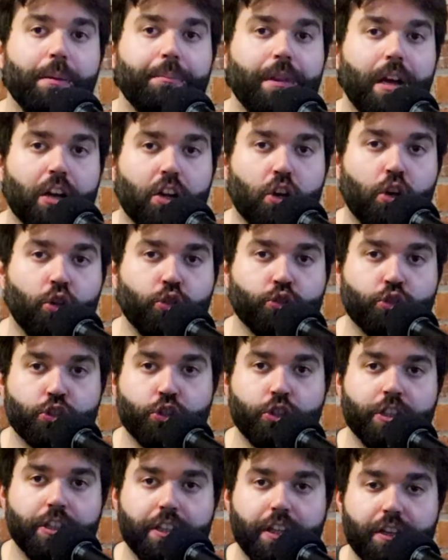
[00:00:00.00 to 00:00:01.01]
I'm not
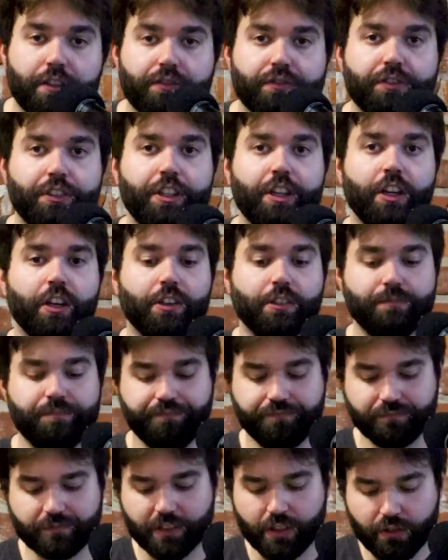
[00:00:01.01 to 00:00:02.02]
cultured enough, you know.
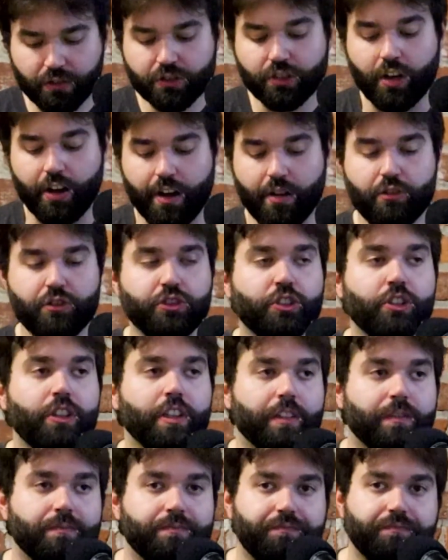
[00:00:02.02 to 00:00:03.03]
It was alright. It was
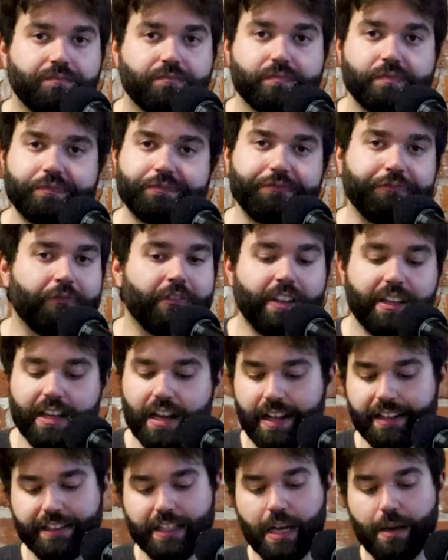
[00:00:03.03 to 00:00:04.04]
good.
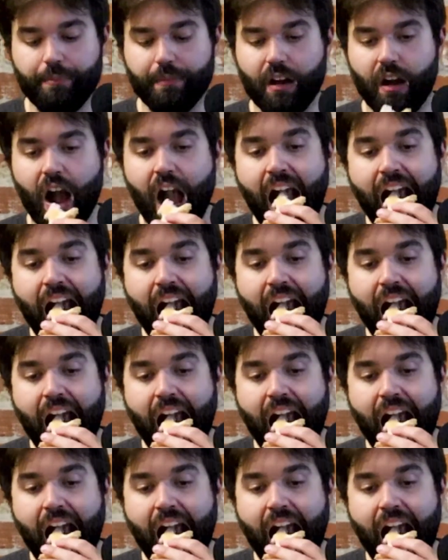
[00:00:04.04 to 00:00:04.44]
God damn though.